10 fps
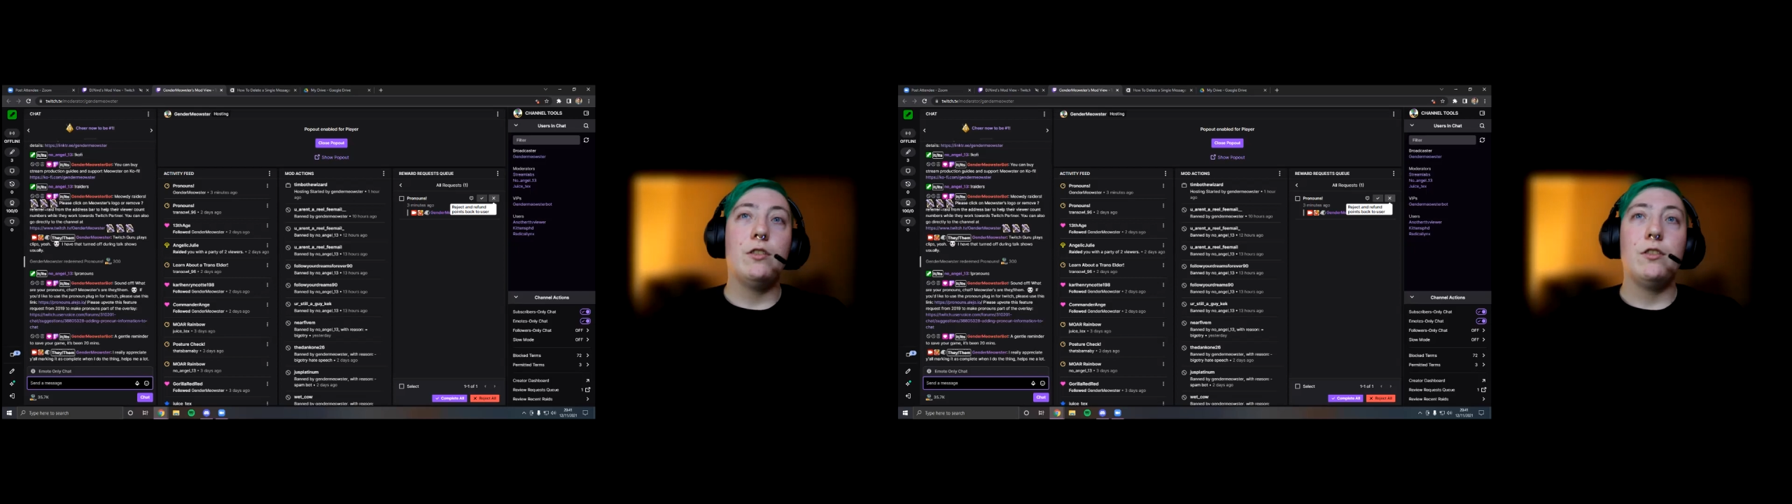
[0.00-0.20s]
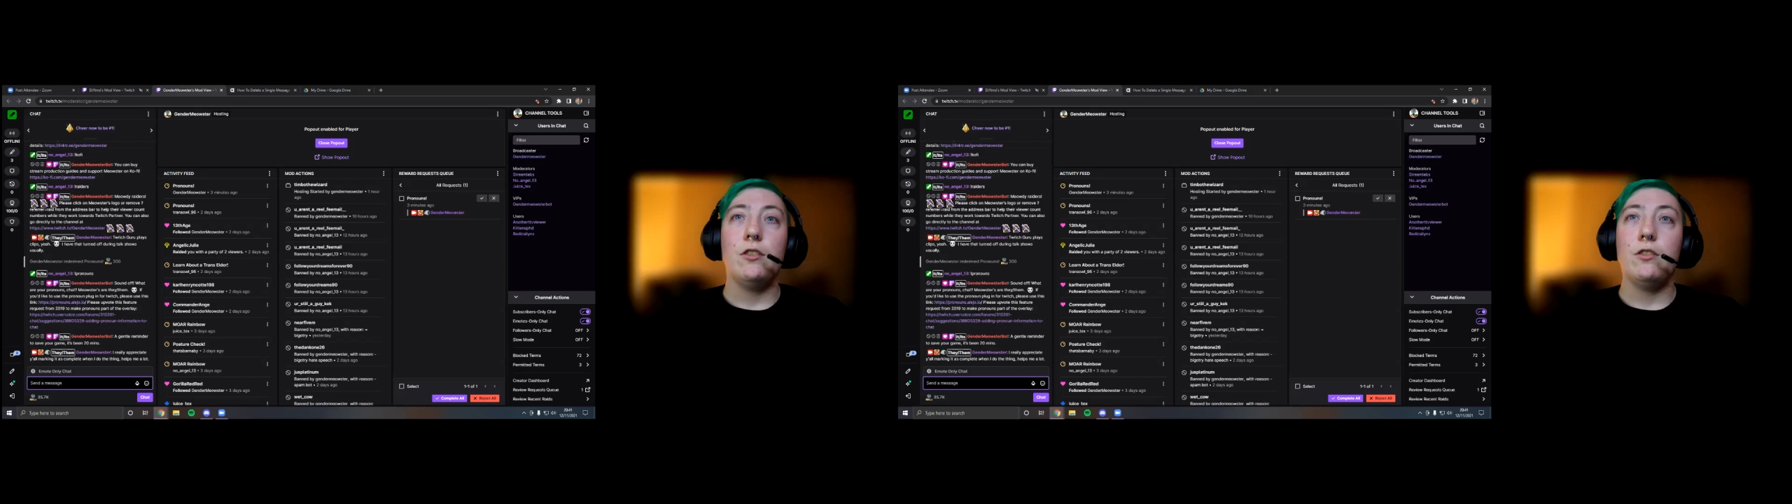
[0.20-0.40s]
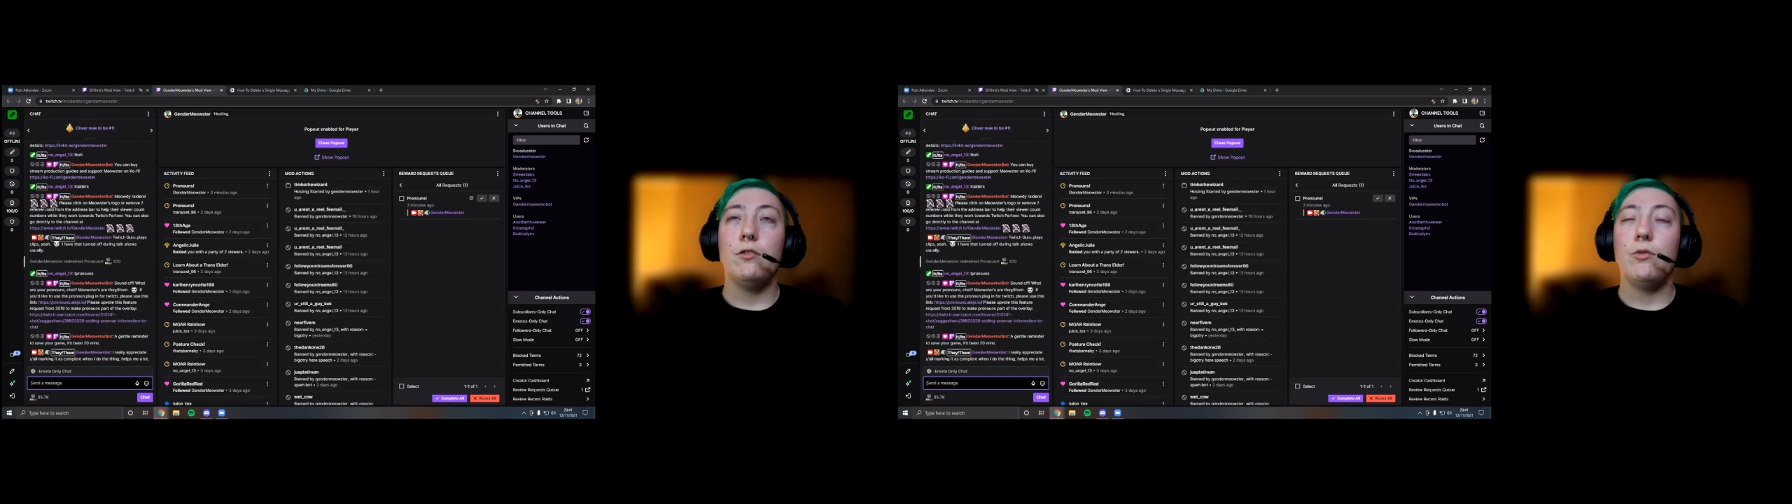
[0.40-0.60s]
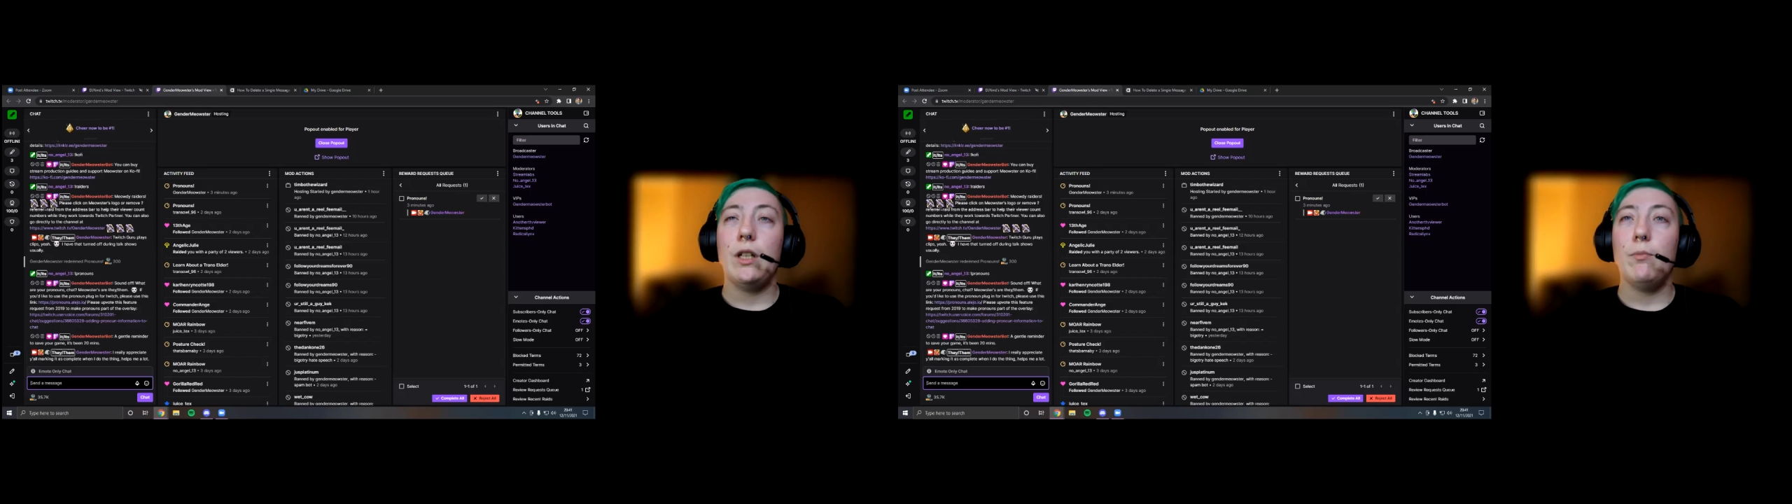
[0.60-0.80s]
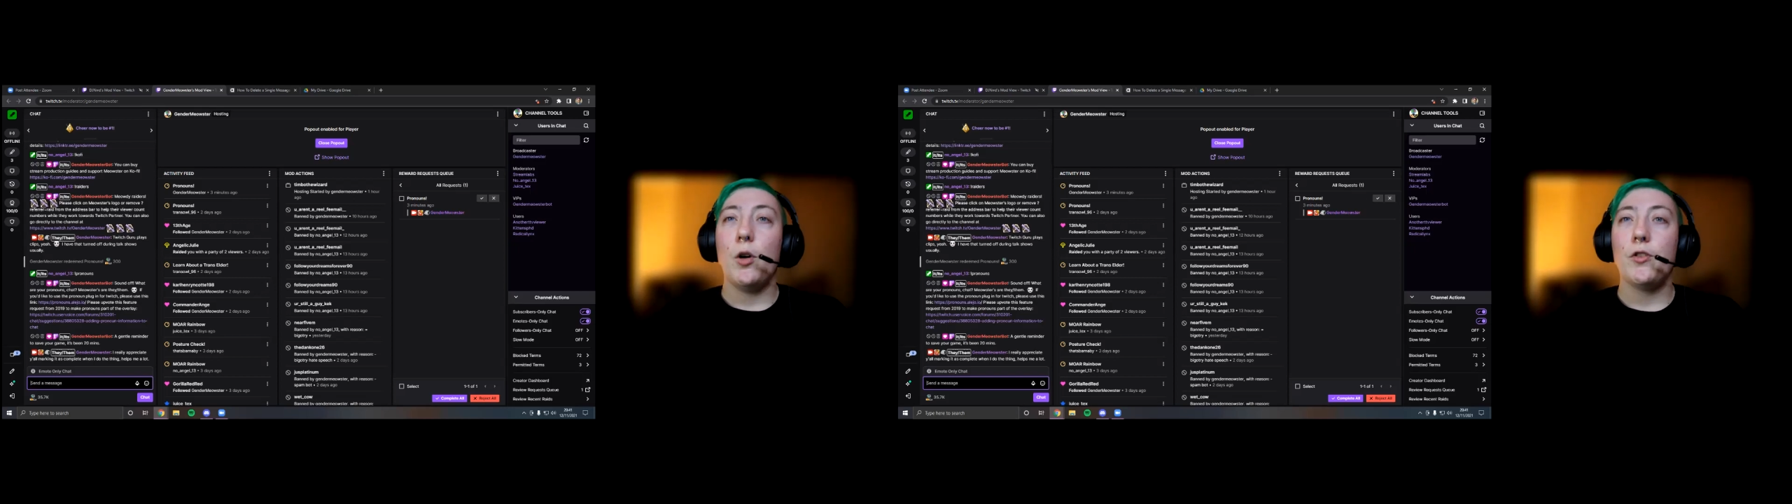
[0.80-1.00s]
do
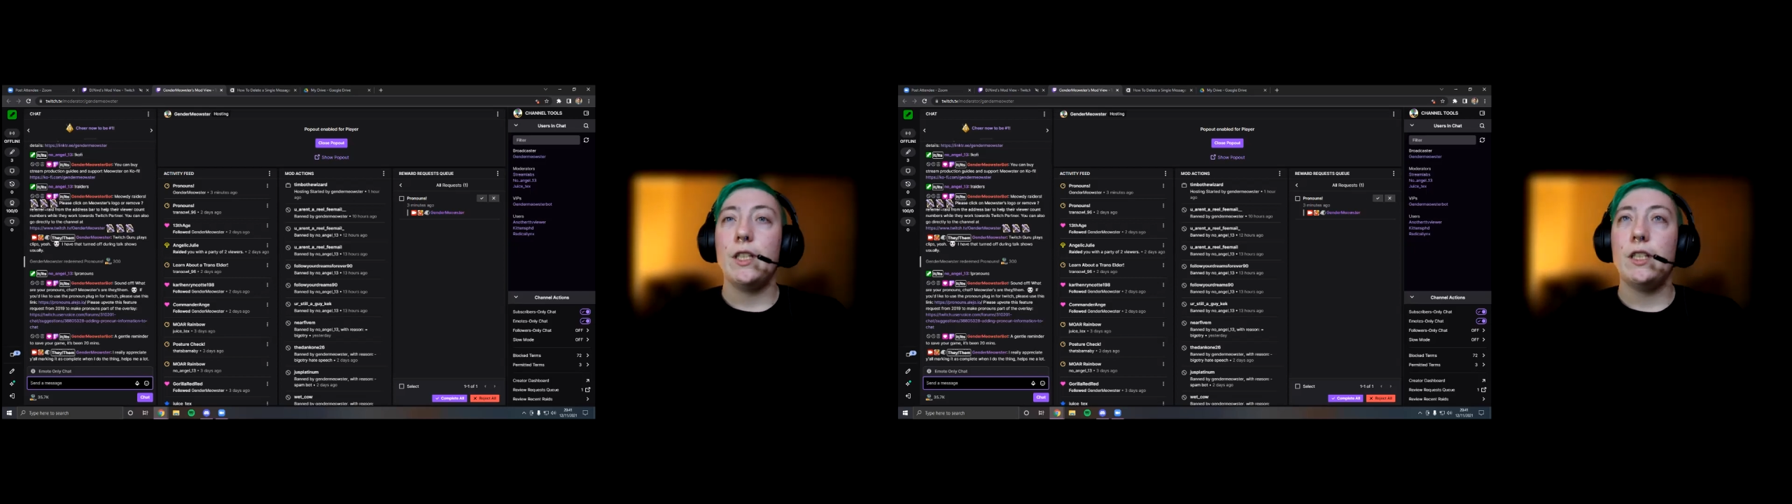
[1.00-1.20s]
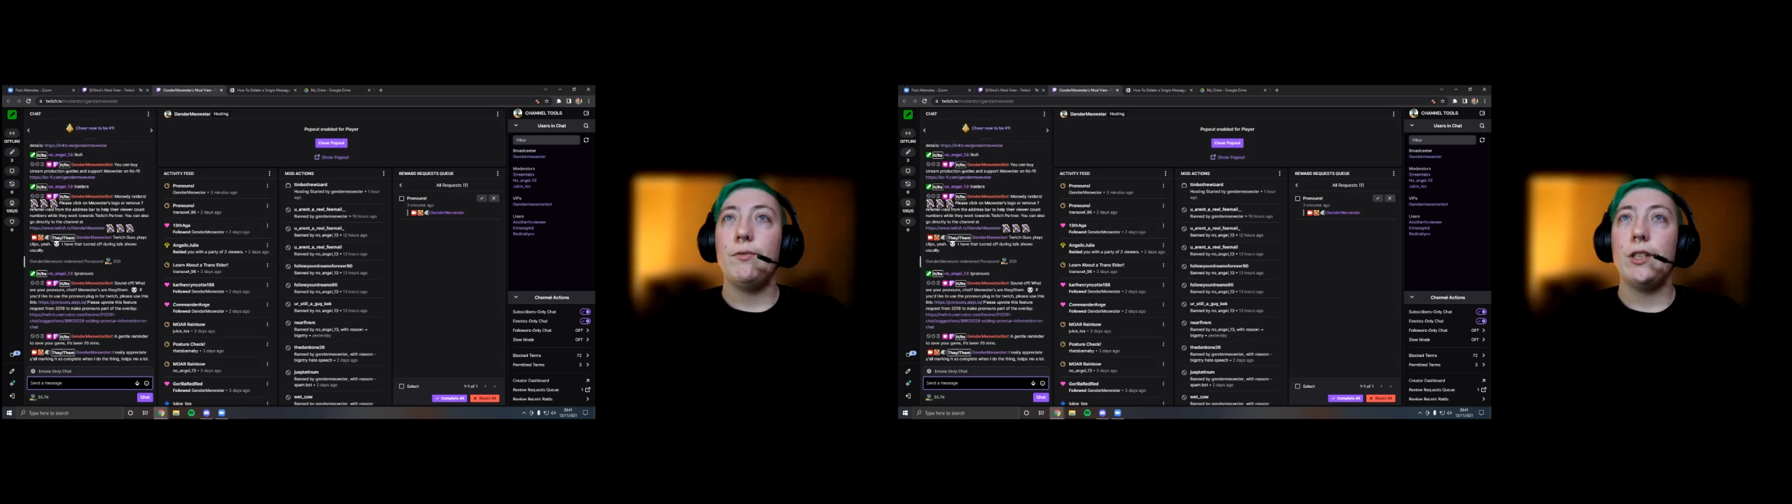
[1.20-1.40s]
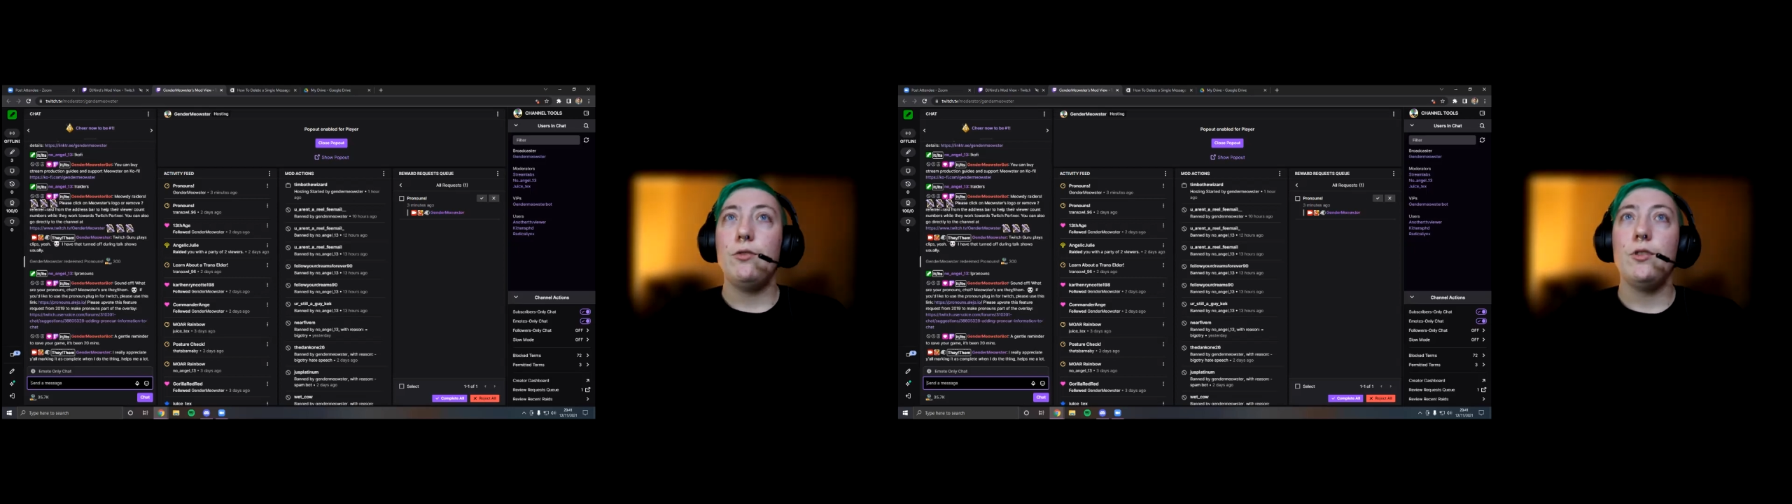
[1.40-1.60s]
in moderator view.